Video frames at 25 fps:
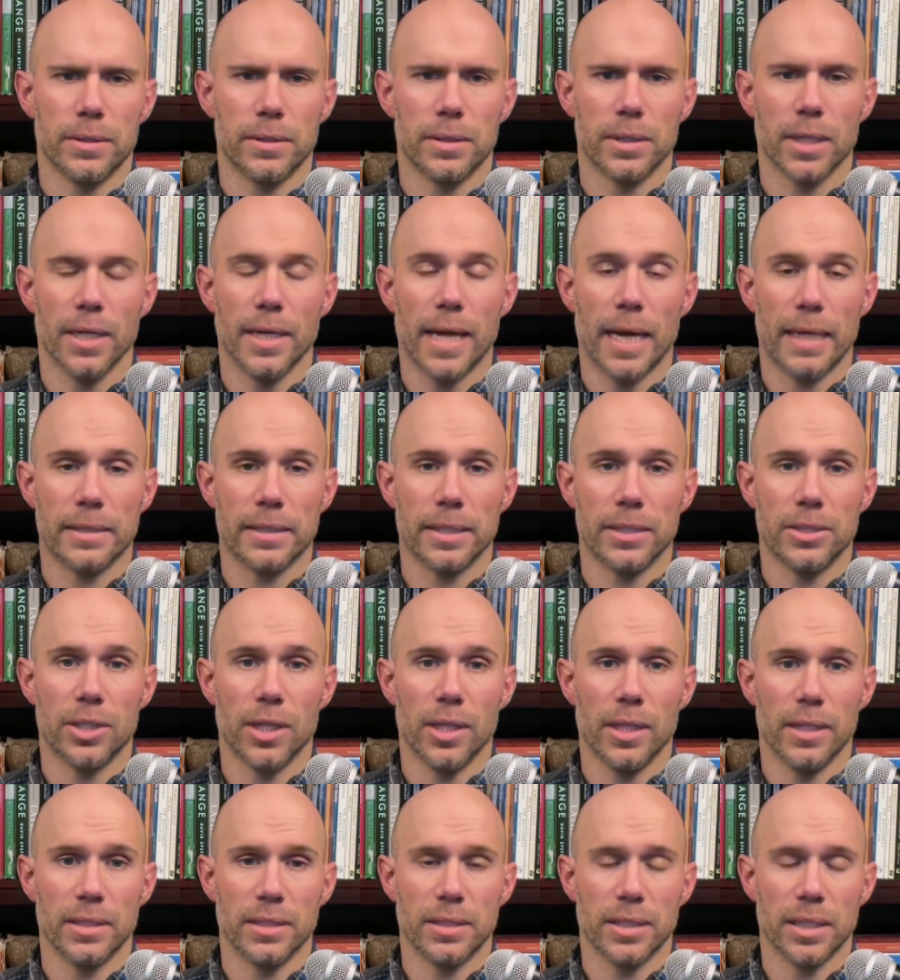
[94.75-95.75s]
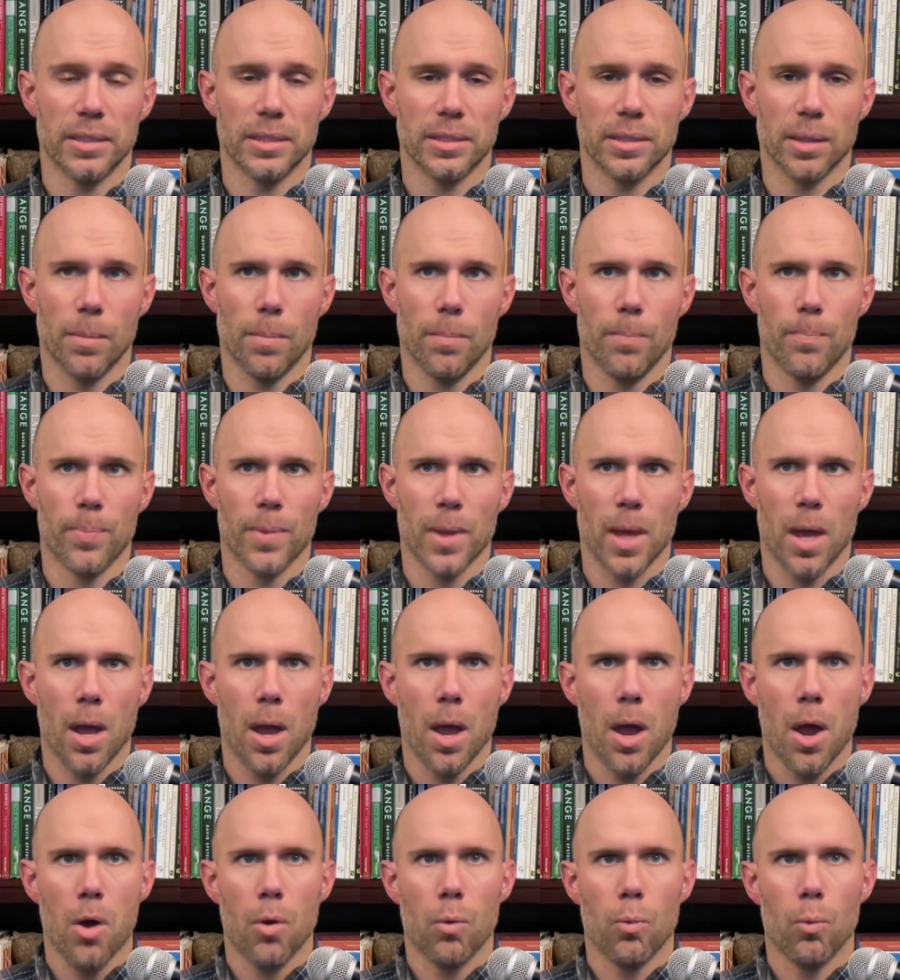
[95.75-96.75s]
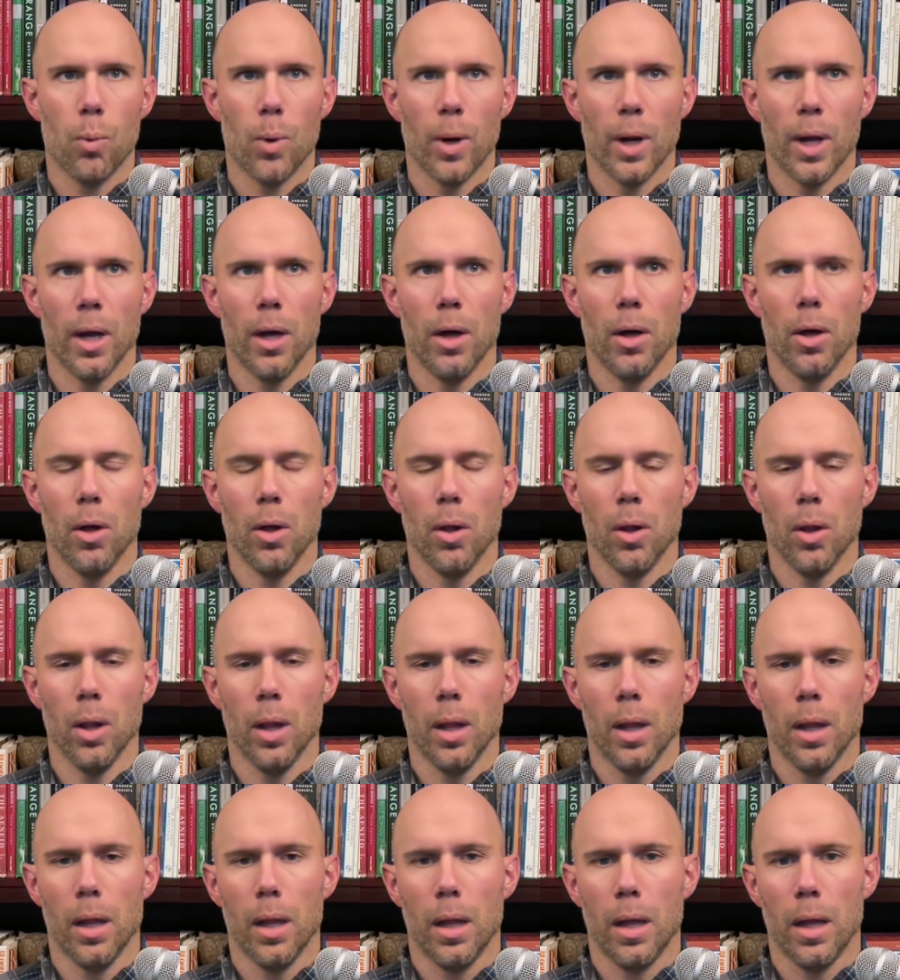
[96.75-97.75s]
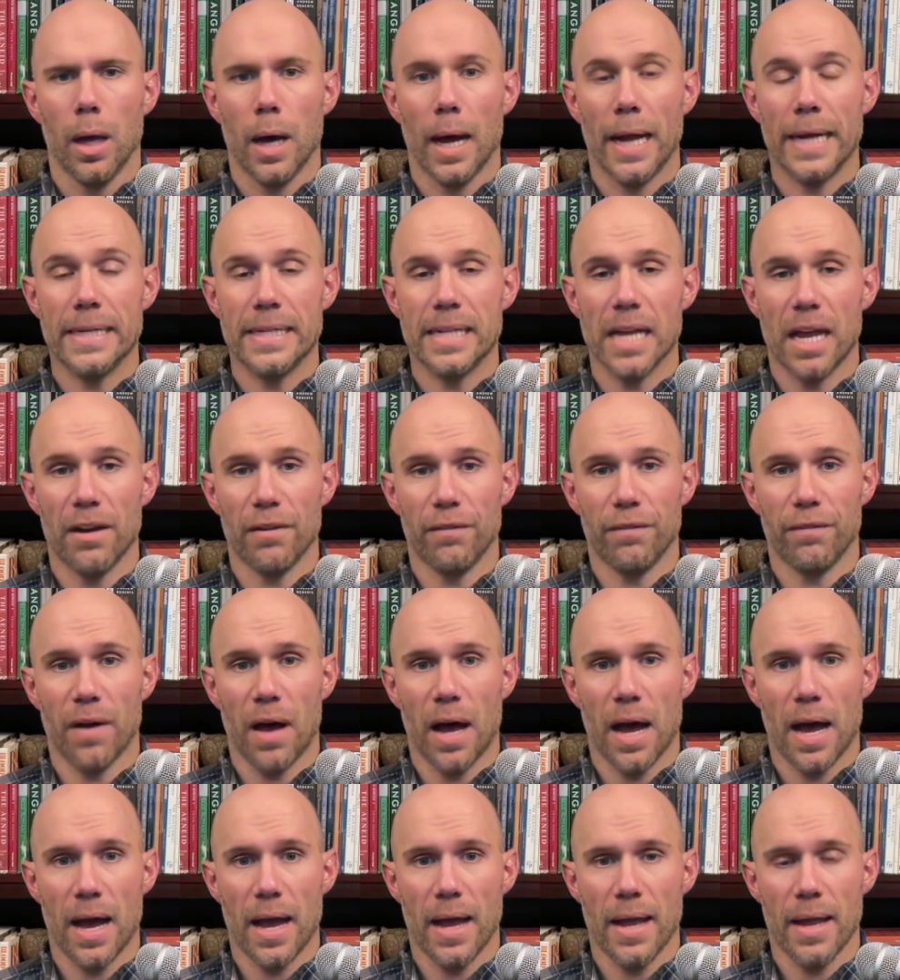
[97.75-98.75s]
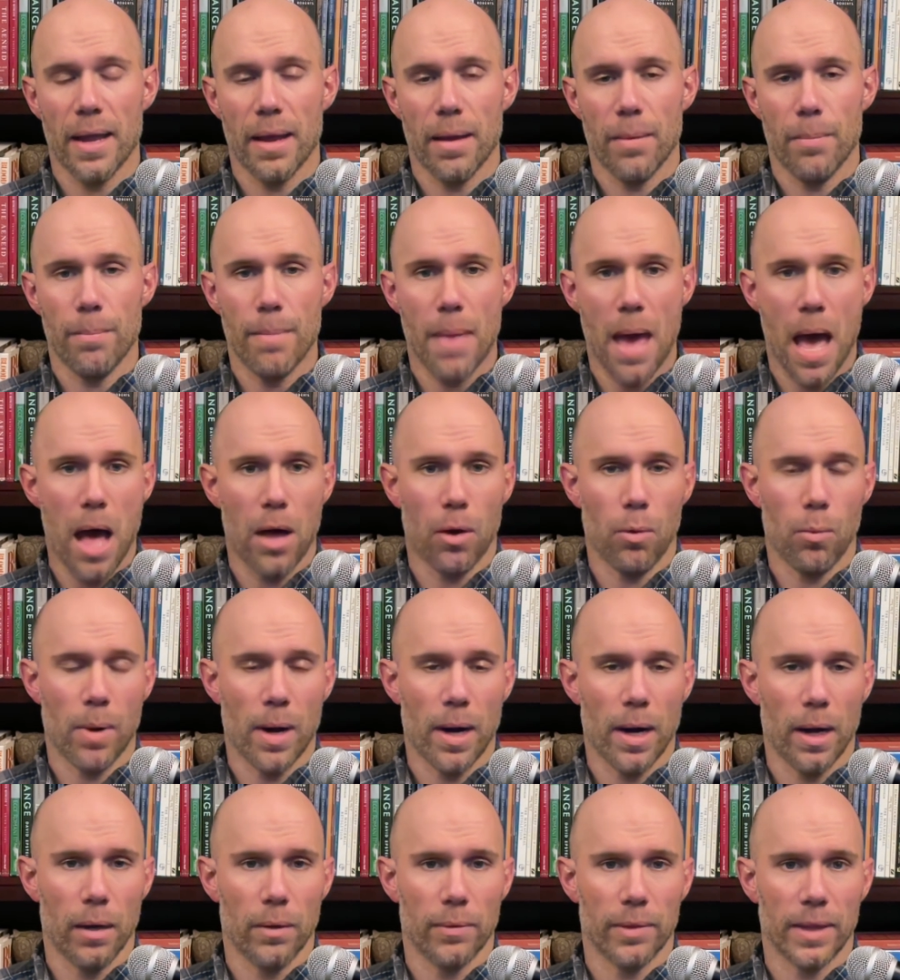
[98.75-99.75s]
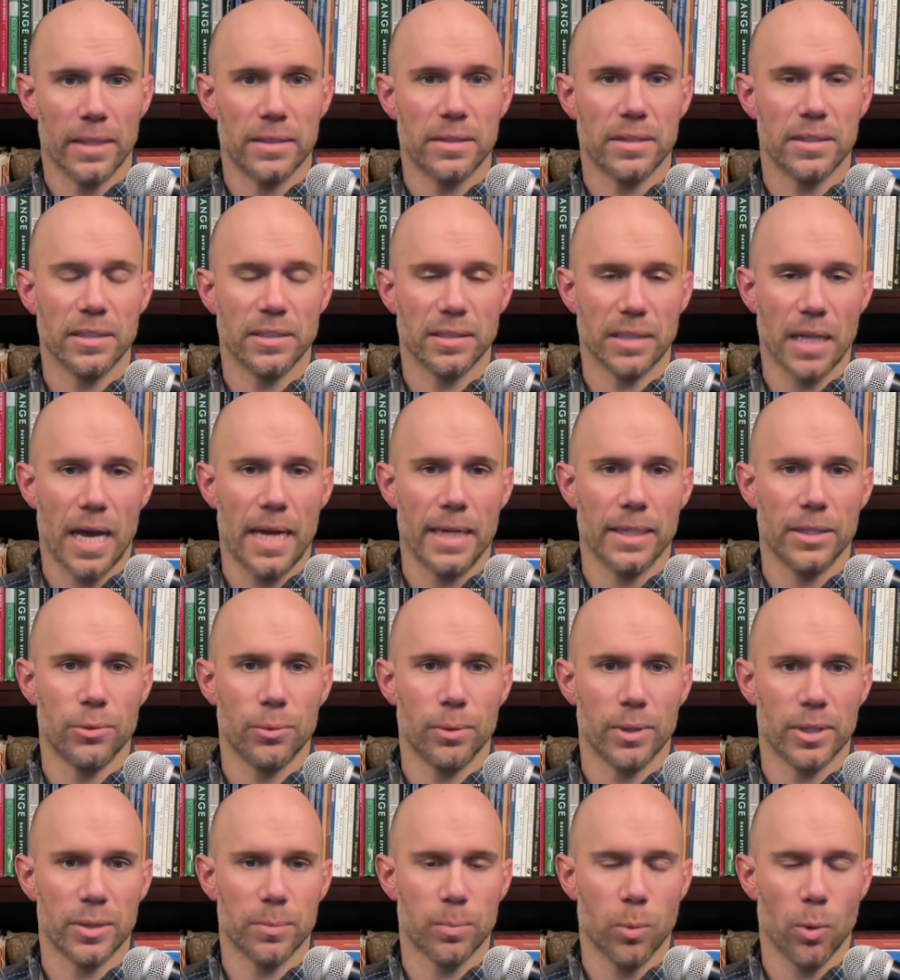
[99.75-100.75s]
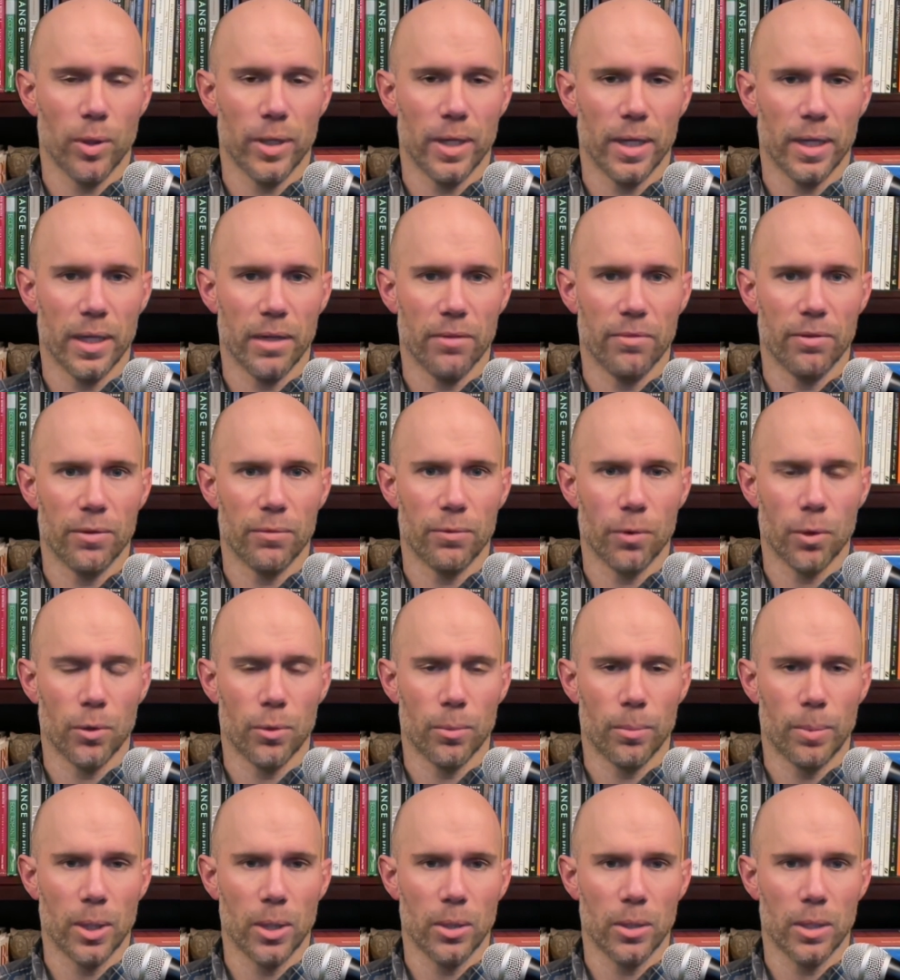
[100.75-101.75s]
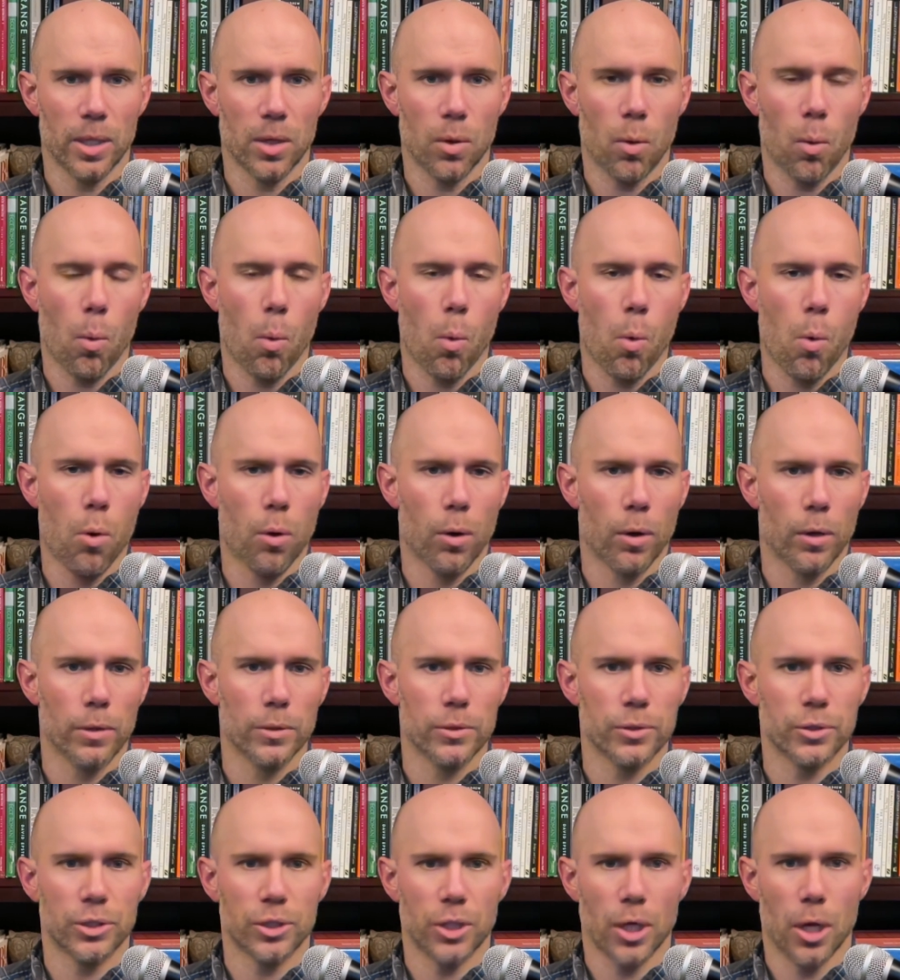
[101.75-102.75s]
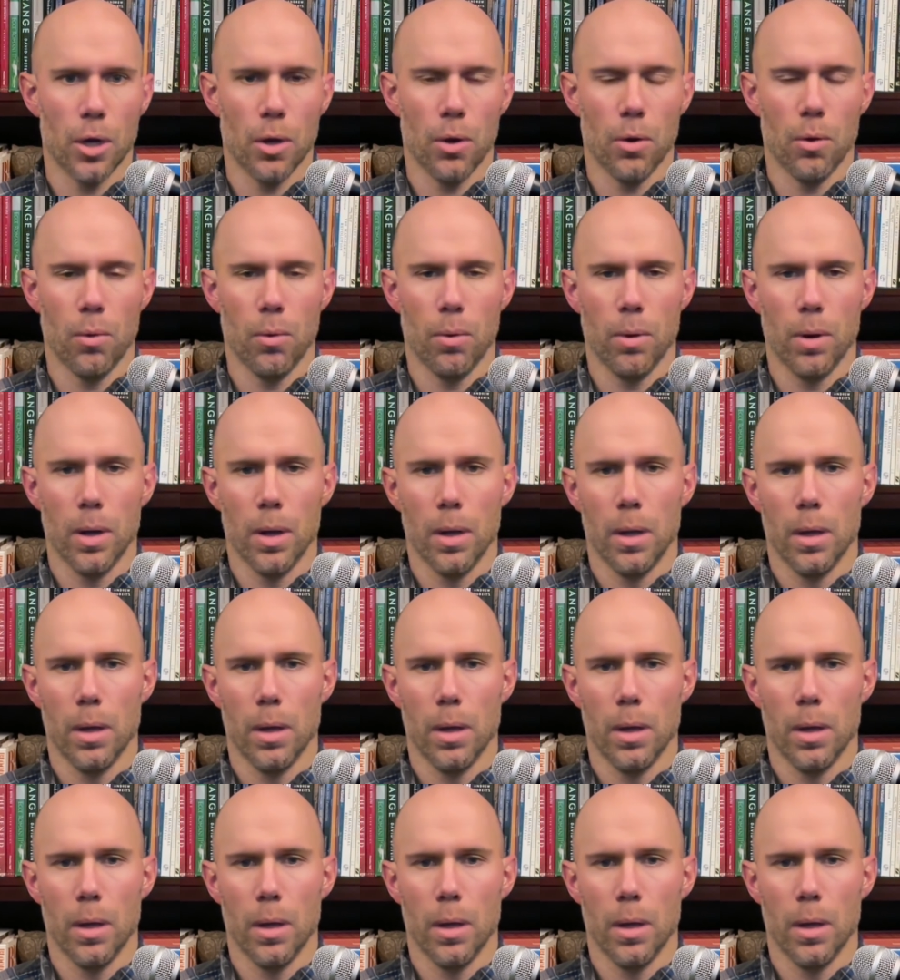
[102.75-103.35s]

connected to the system will identify malware that's designed to exploit a given vulnerability or show